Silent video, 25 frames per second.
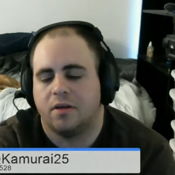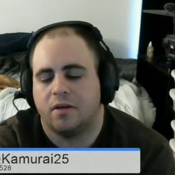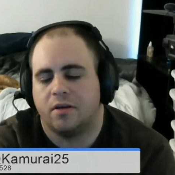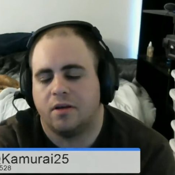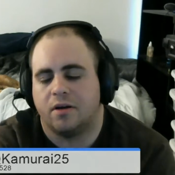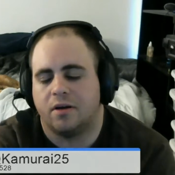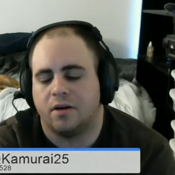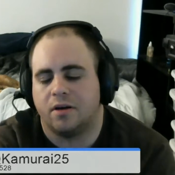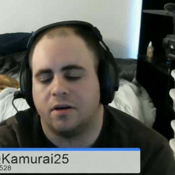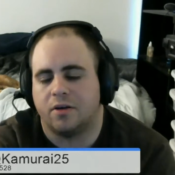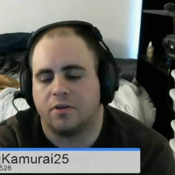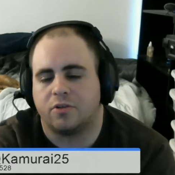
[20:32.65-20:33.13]

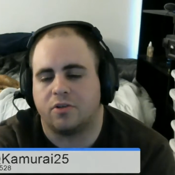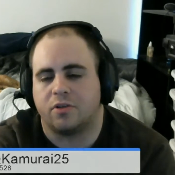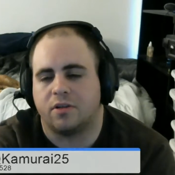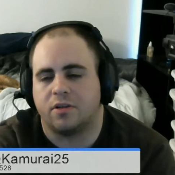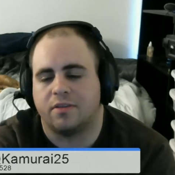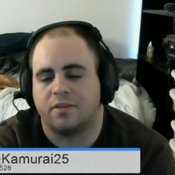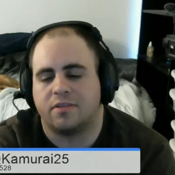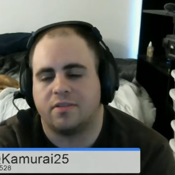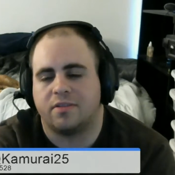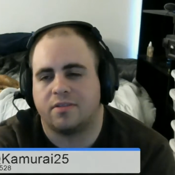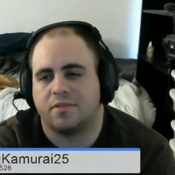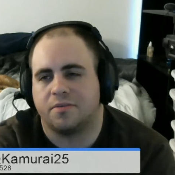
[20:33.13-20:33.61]

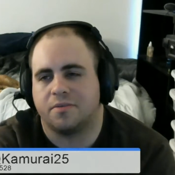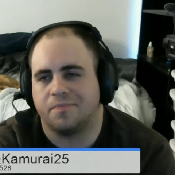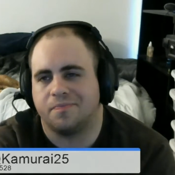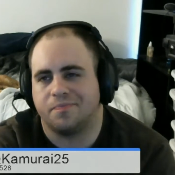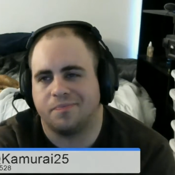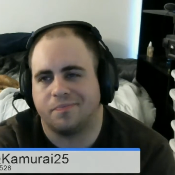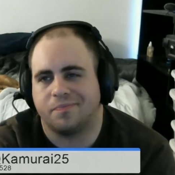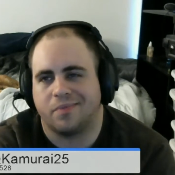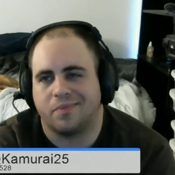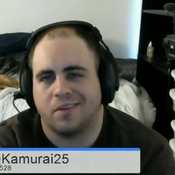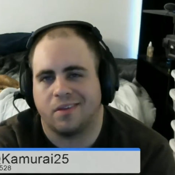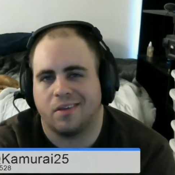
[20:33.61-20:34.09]
It's
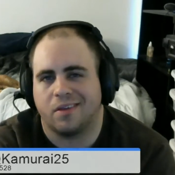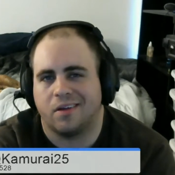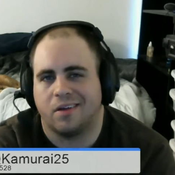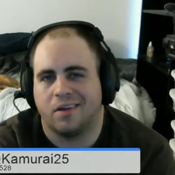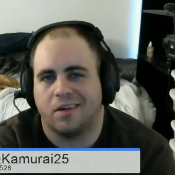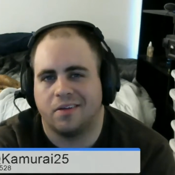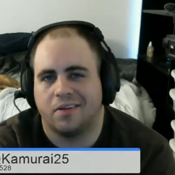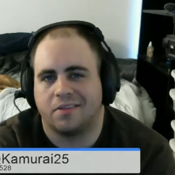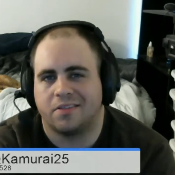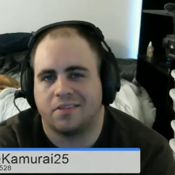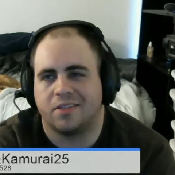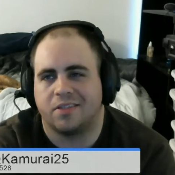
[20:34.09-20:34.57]

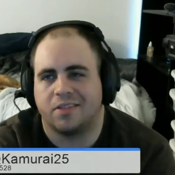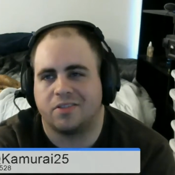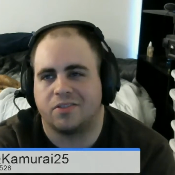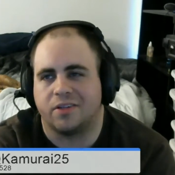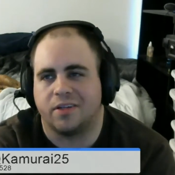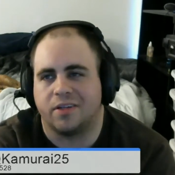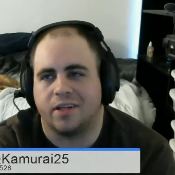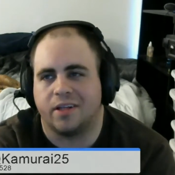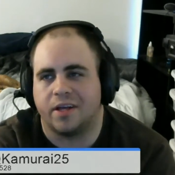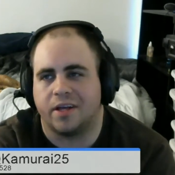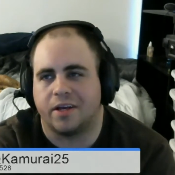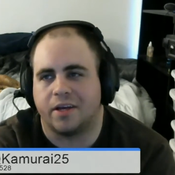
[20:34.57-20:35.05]

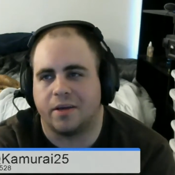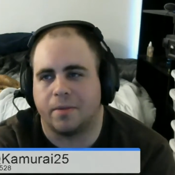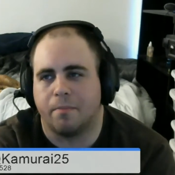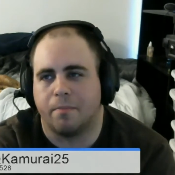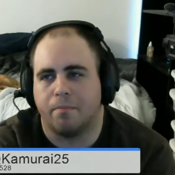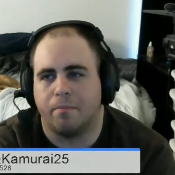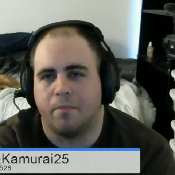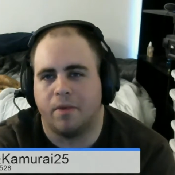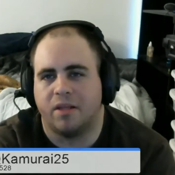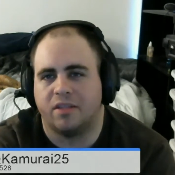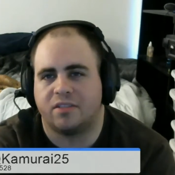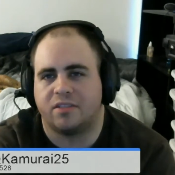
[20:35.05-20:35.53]
essentially like
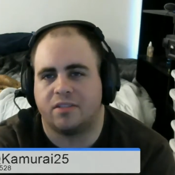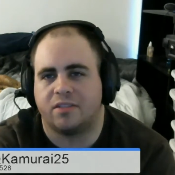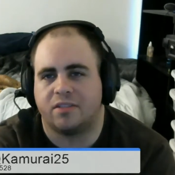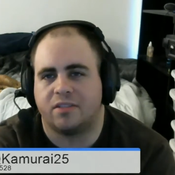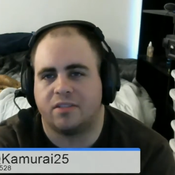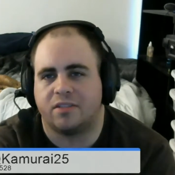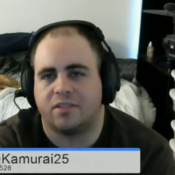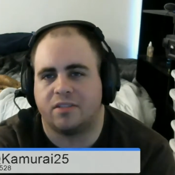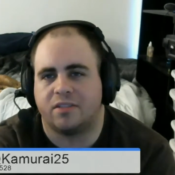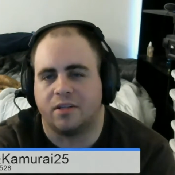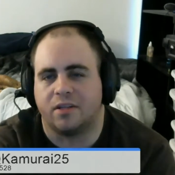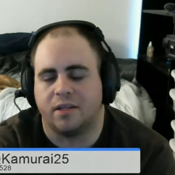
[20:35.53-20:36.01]
Mensa
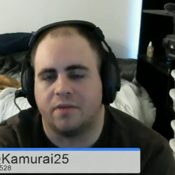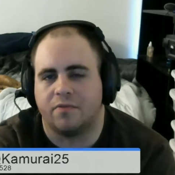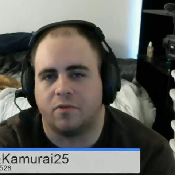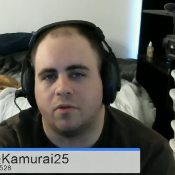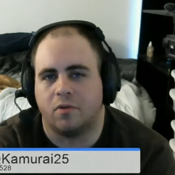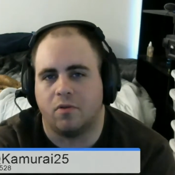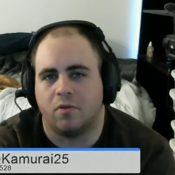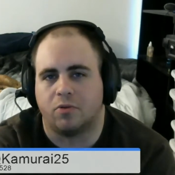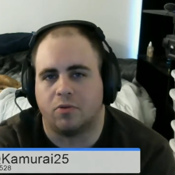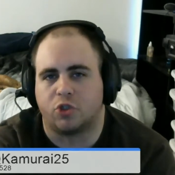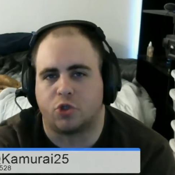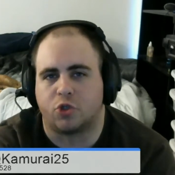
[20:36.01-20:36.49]
level
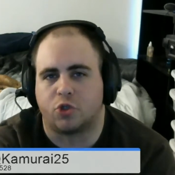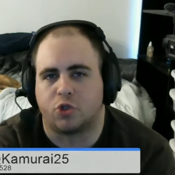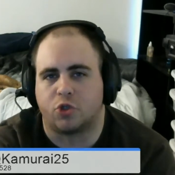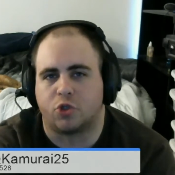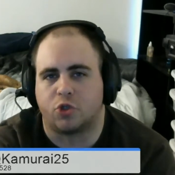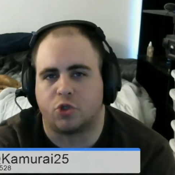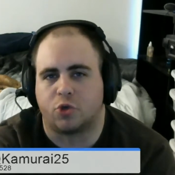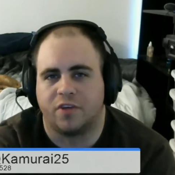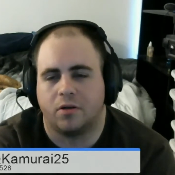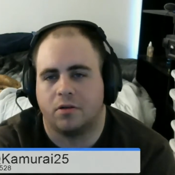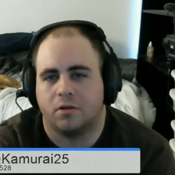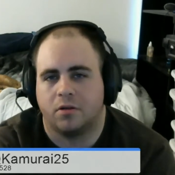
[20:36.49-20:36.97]

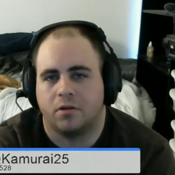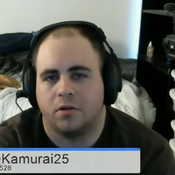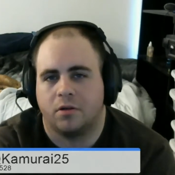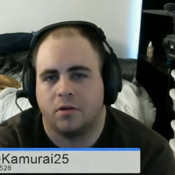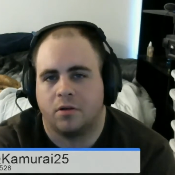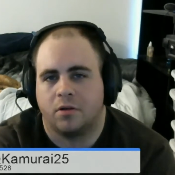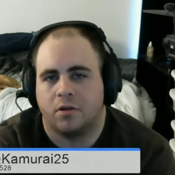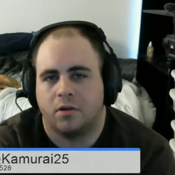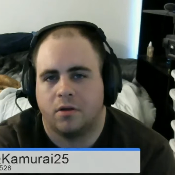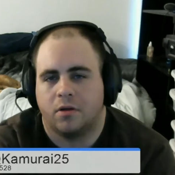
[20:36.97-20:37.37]
trivia,